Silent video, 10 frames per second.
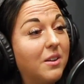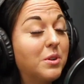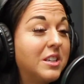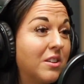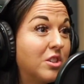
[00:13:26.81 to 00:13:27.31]

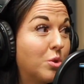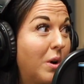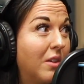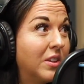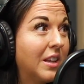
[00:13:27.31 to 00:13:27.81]
went down to
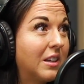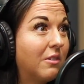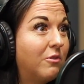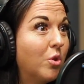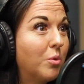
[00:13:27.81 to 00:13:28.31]
12 in like a
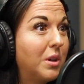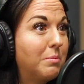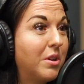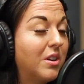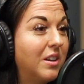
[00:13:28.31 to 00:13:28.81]
4-week
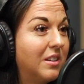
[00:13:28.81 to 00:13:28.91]
period.